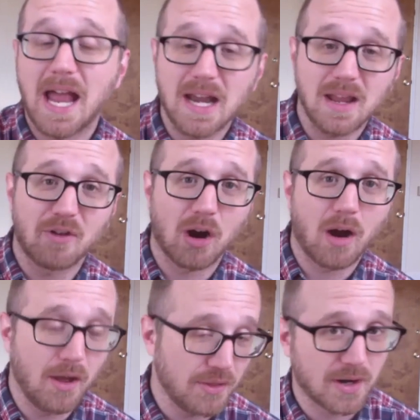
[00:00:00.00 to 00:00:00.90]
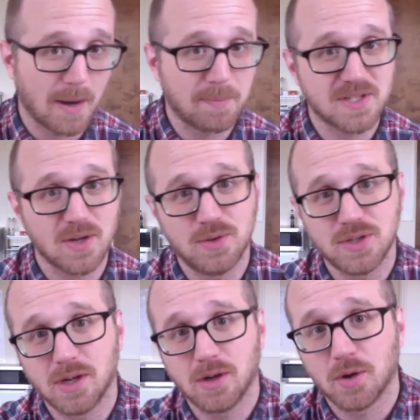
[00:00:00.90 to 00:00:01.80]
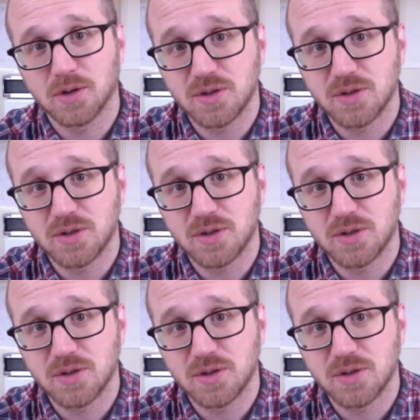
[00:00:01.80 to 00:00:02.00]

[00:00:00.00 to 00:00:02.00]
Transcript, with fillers: any of our other episodes, you can go to